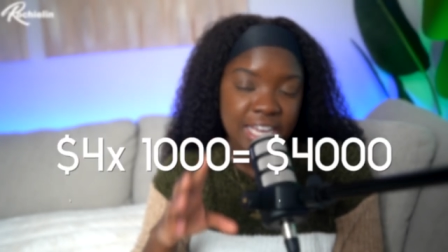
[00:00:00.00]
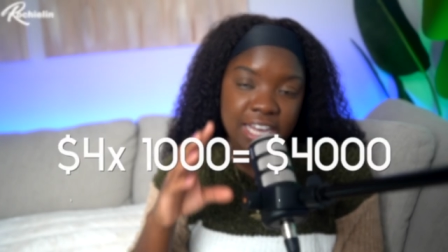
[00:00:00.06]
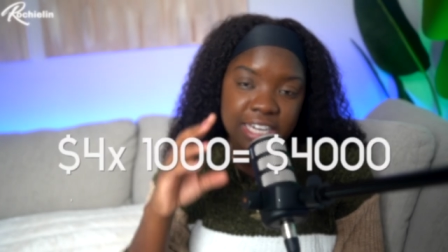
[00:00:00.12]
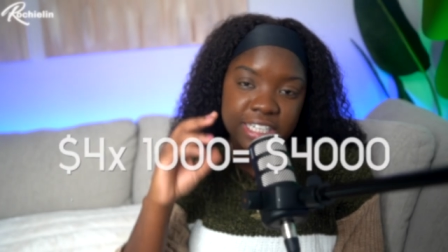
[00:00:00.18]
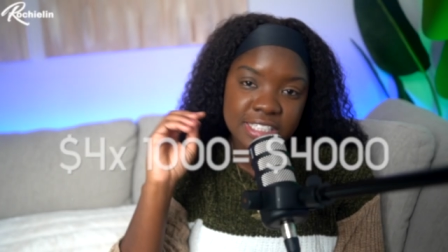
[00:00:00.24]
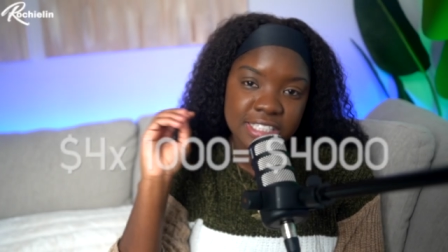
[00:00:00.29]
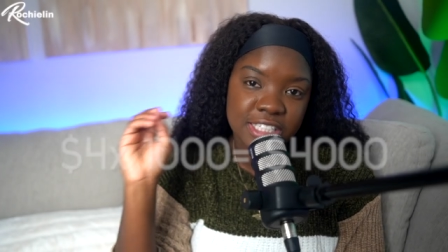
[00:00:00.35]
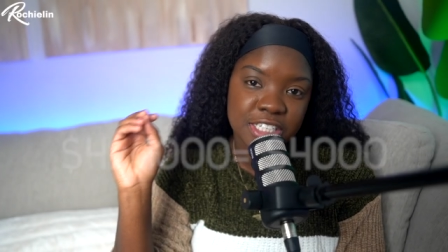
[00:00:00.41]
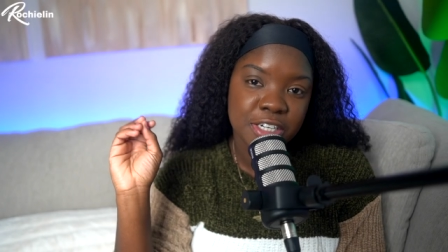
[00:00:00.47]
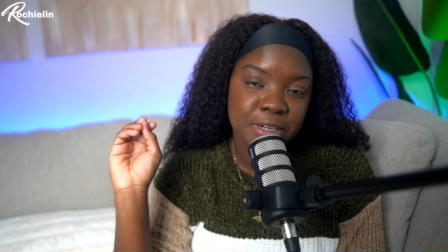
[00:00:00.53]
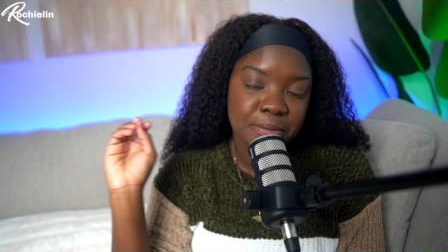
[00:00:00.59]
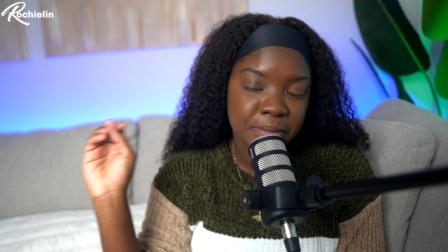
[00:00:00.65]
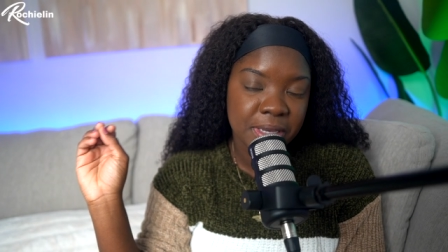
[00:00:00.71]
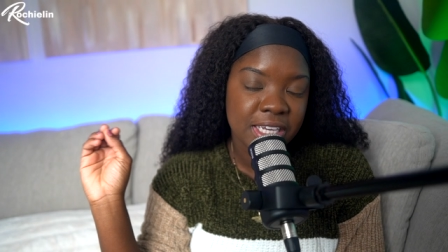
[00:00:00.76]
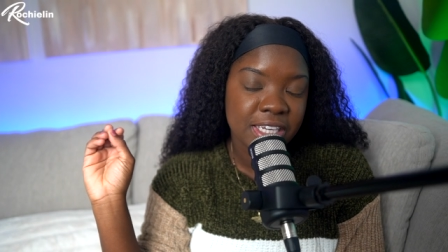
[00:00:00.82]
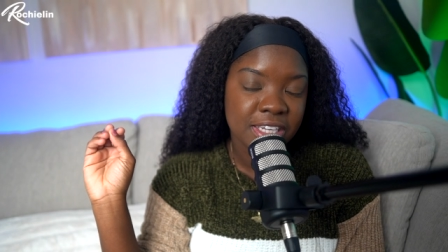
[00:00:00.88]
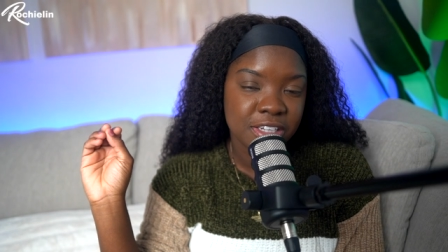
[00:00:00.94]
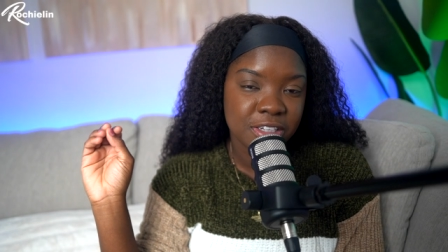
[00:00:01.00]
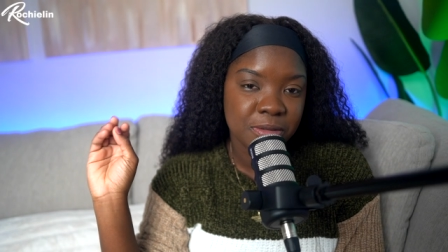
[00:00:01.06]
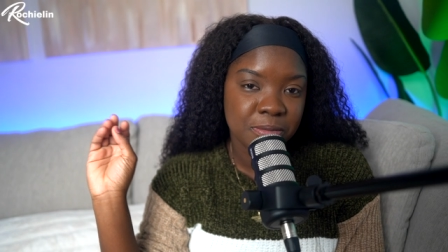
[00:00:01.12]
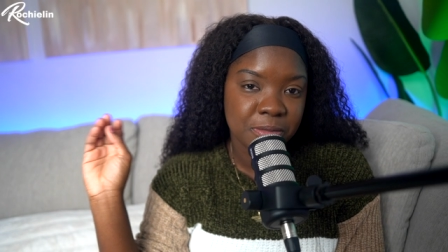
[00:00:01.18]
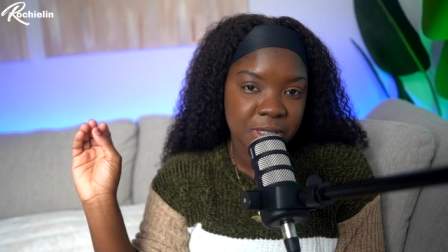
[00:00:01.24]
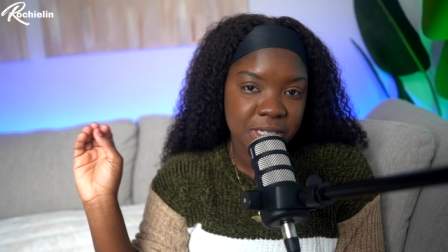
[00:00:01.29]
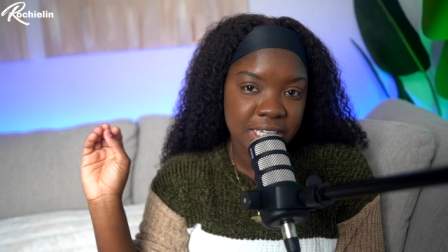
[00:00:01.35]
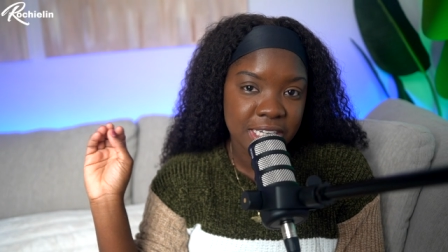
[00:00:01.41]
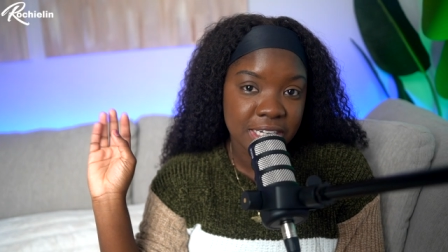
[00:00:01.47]
and it's there making you
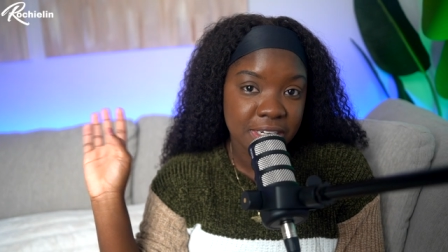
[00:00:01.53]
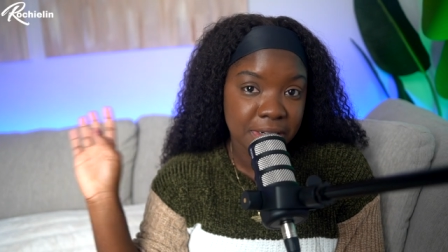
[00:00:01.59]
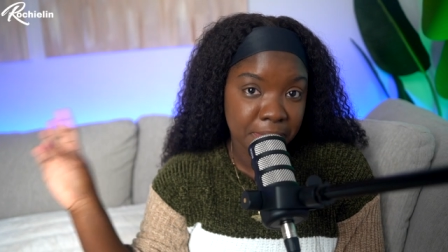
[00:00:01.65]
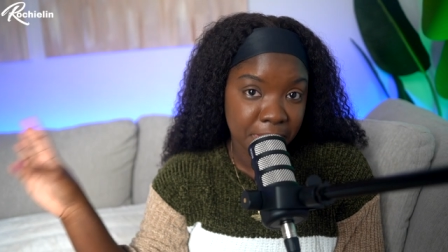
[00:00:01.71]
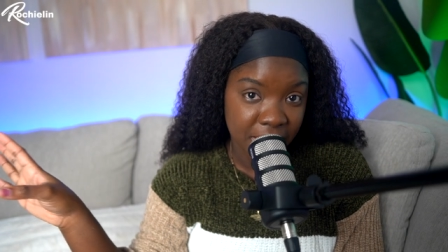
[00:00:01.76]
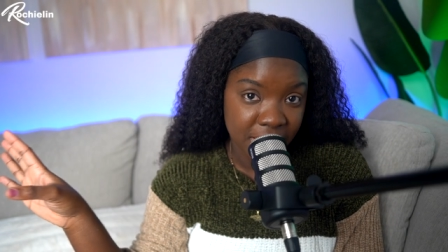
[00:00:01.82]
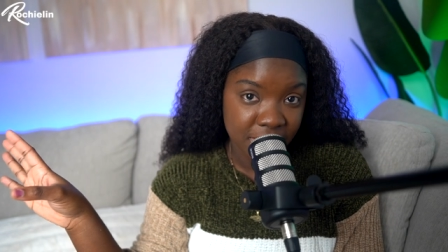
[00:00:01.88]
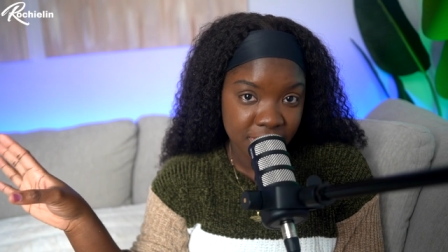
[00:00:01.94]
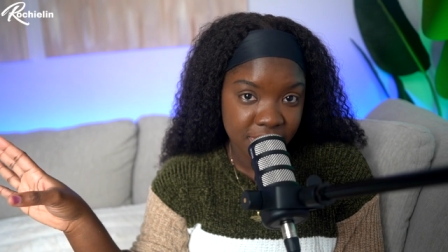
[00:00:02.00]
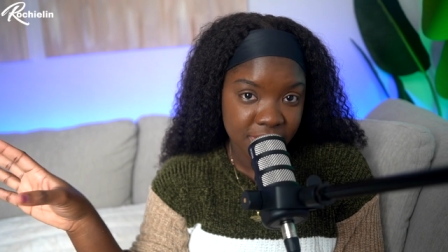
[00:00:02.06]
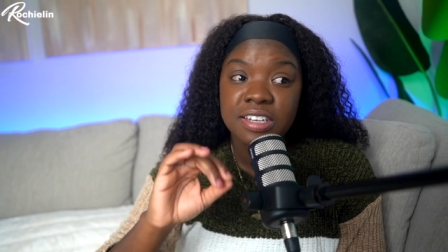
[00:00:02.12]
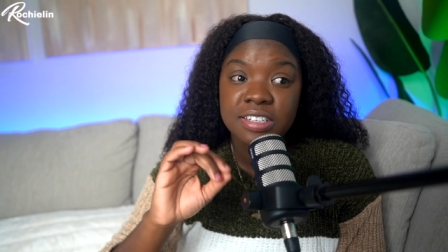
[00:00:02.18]
money in the back.